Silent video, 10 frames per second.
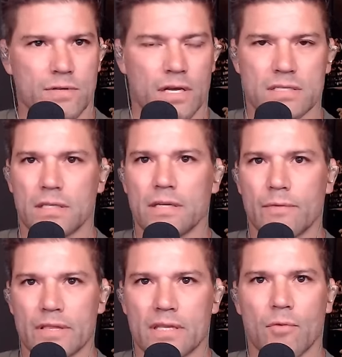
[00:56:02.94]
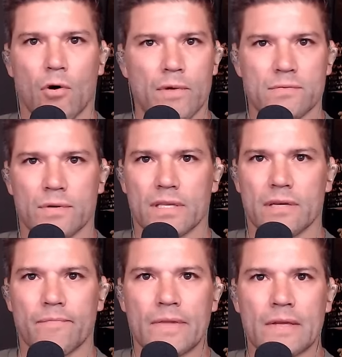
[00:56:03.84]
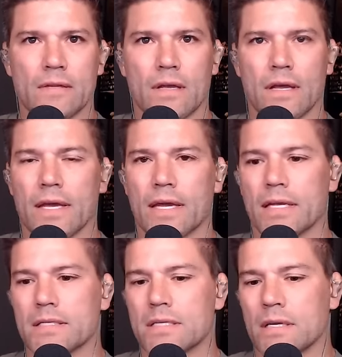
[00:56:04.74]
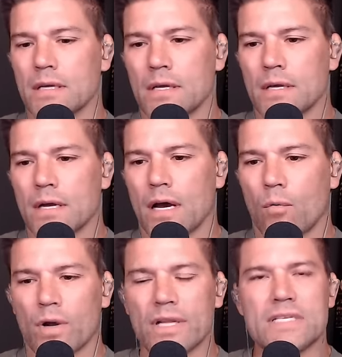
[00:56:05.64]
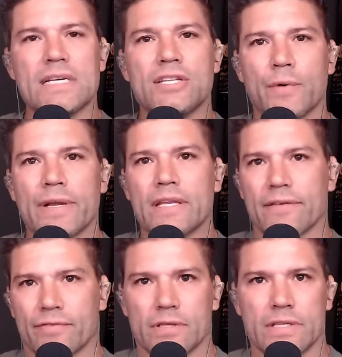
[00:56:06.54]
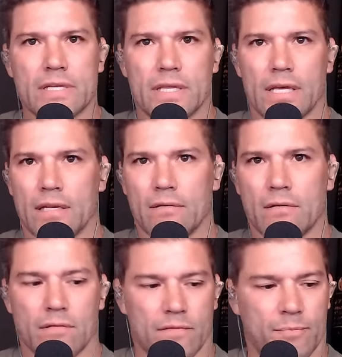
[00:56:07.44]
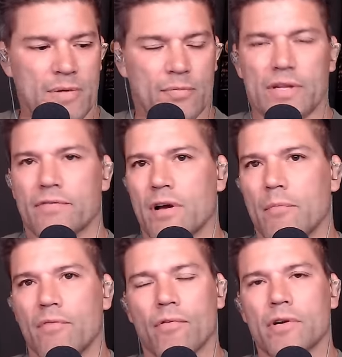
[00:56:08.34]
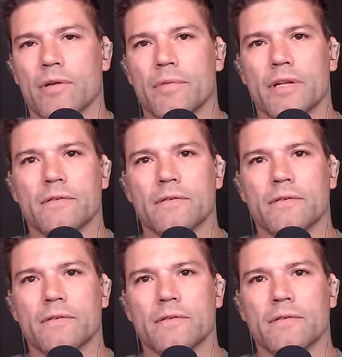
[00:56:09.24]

constantly with him, always with yeah. him. And uh, what is he doing differently than the people that have come before him?